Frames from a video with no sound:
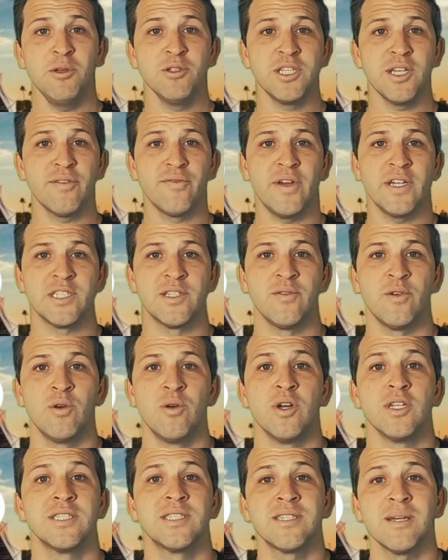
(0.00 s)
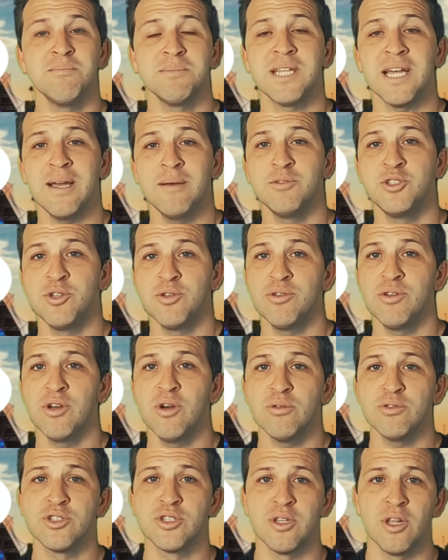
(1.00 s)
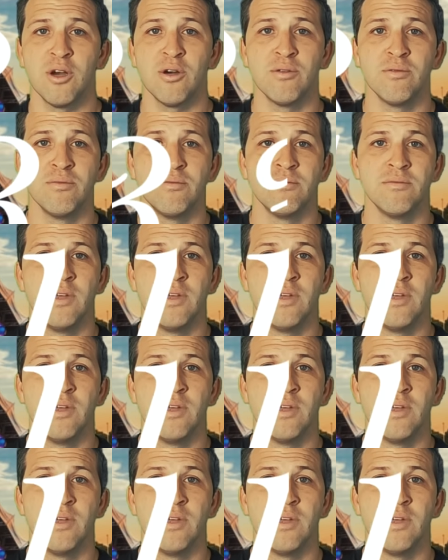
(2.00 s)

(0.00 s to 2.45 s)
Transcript: Music Festival. Sometimes you can go slow,